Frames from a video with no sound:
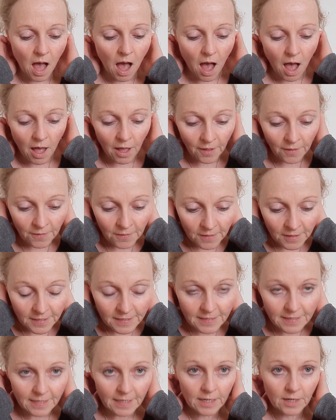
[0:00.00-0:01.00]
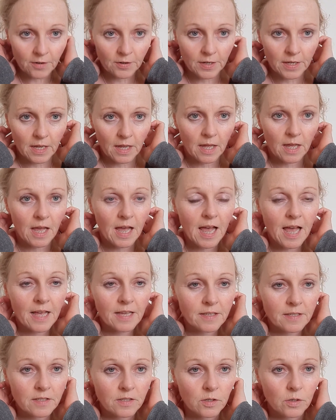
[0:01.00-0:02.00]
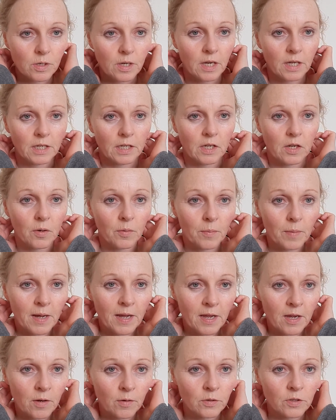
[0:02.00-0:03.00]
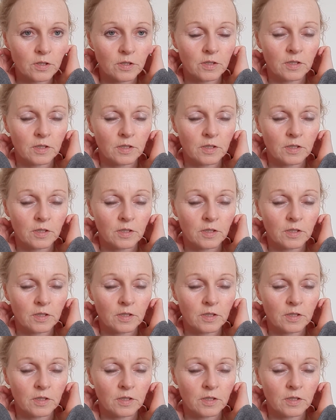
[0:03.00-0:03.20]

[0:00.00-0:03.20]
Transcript: on this area as you kind of come out